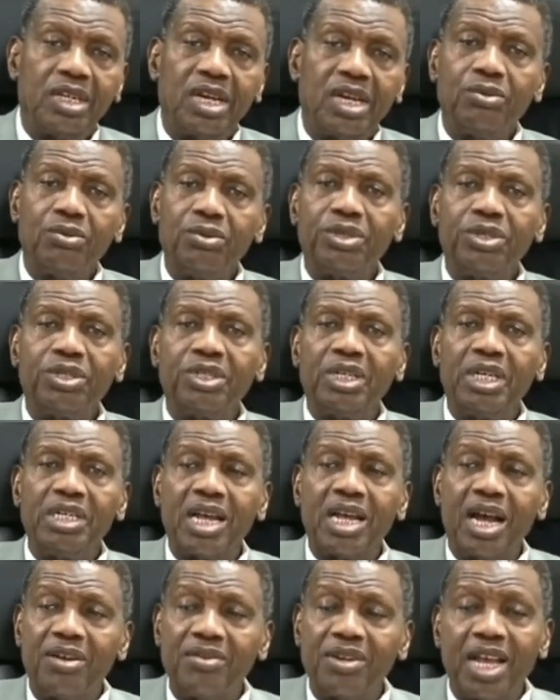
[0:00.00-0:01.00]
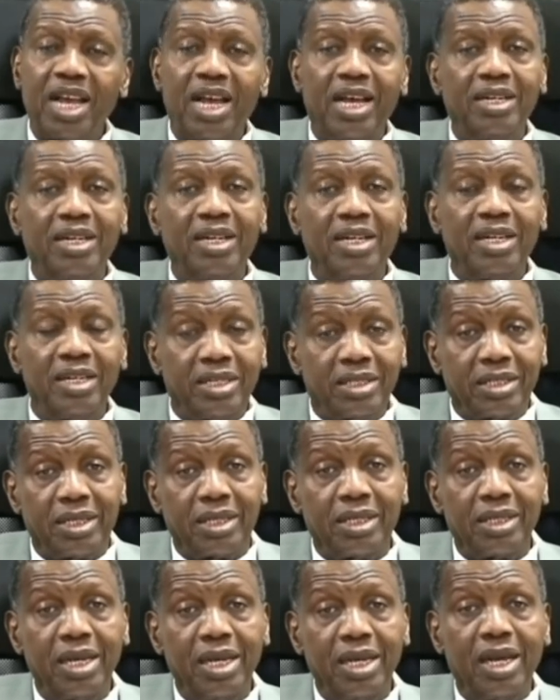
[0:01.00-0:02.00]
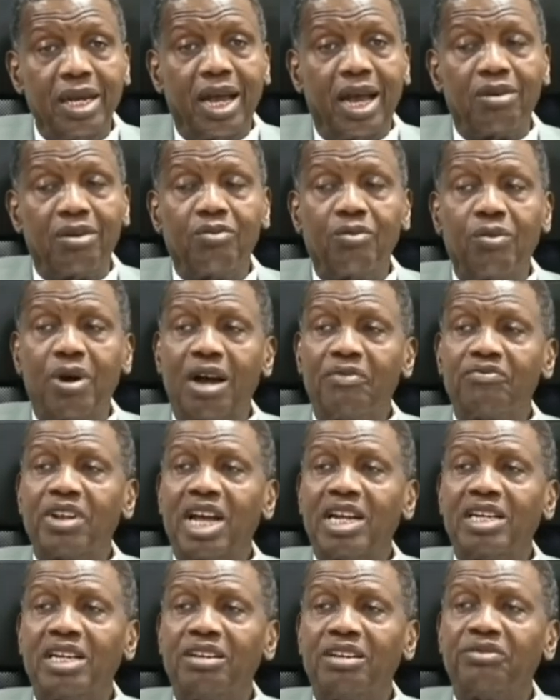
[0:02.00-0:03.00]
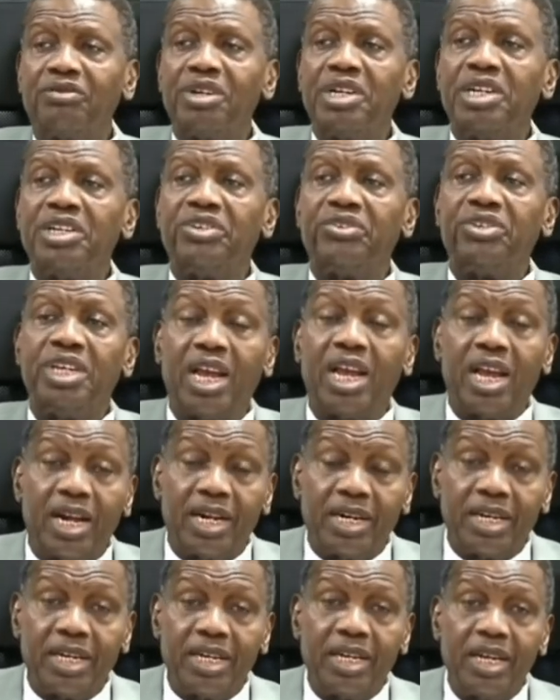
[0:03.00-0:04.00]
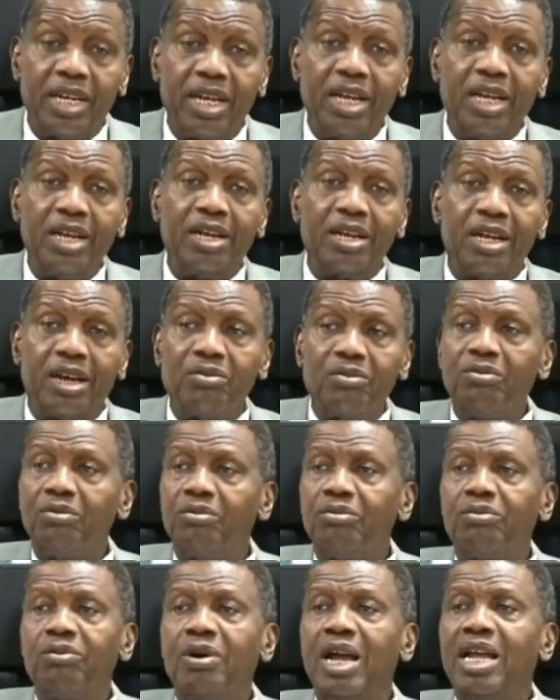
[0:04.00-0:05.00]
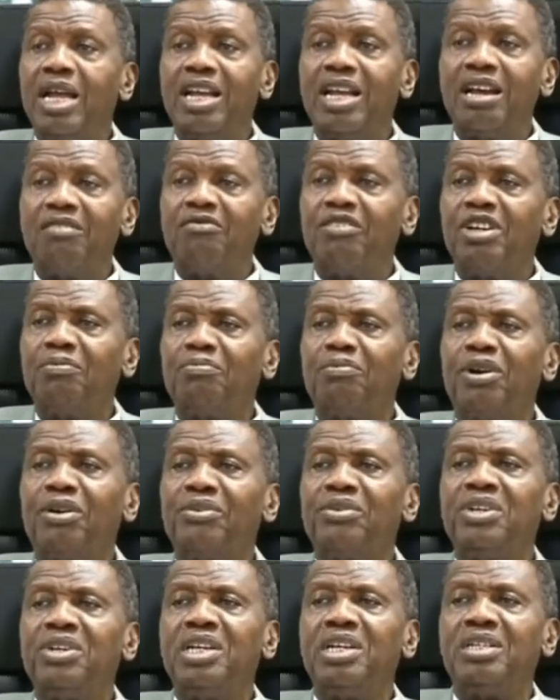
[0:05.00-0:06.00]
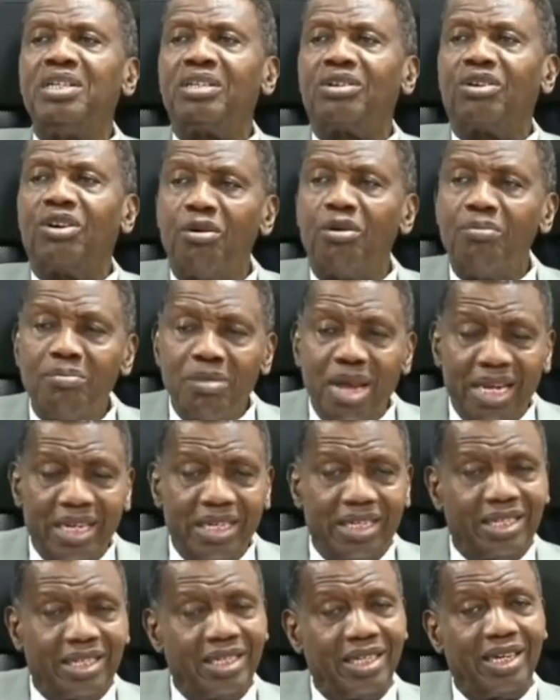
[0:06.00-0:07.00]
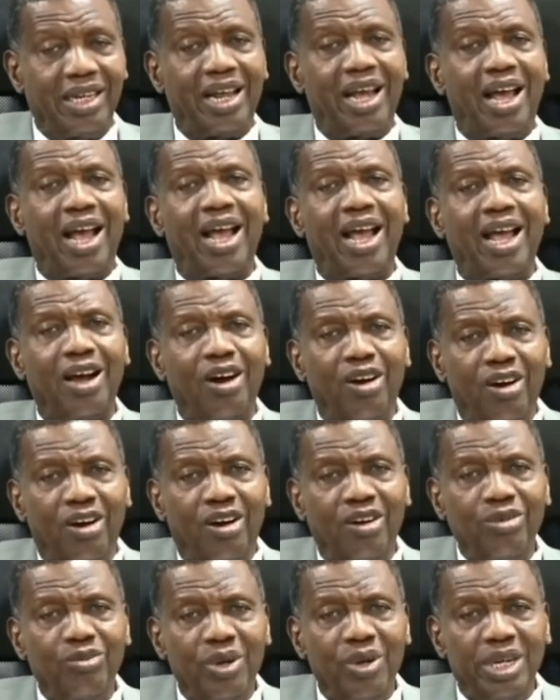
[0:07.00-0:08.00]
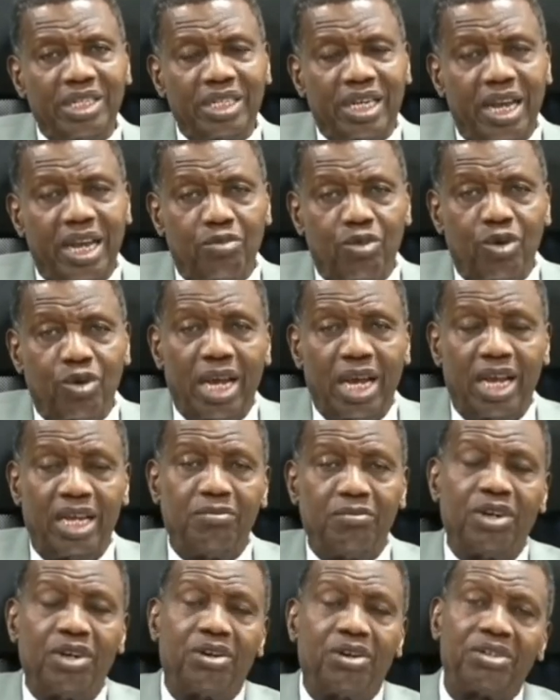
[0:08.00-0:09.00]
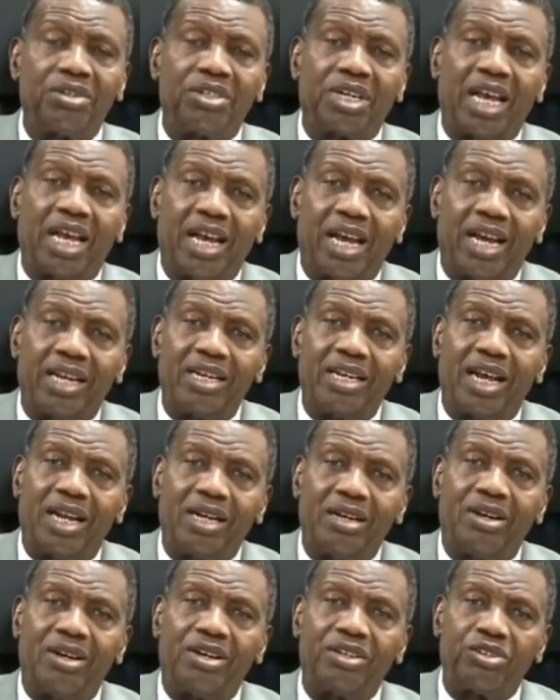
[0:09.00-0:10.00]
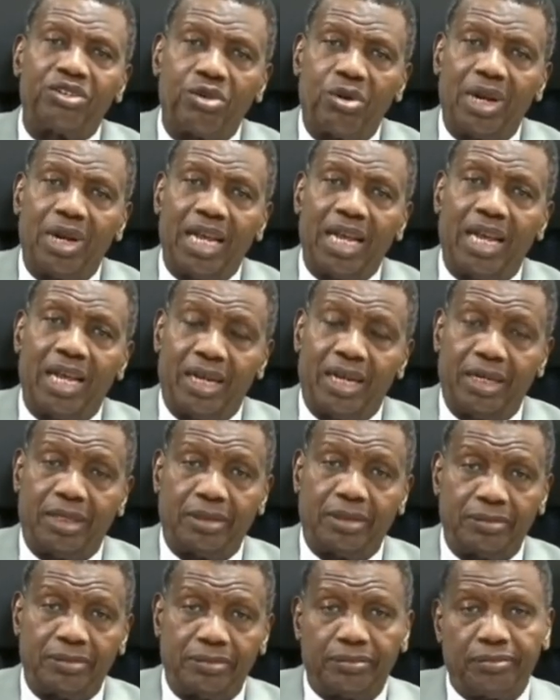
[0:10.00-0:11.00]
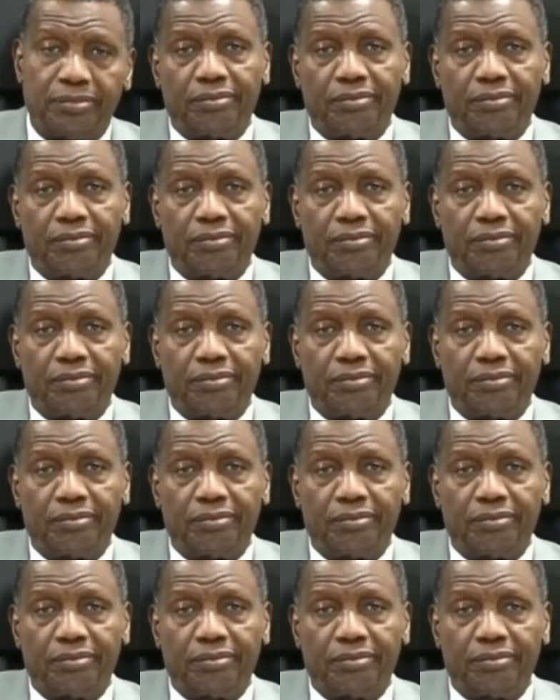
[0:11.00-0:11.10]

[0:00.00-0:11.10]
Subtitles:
And I will sit down there and listen. And after they finish sharing, when everybody is commenting, I always kept quiet because I had a lot to learn.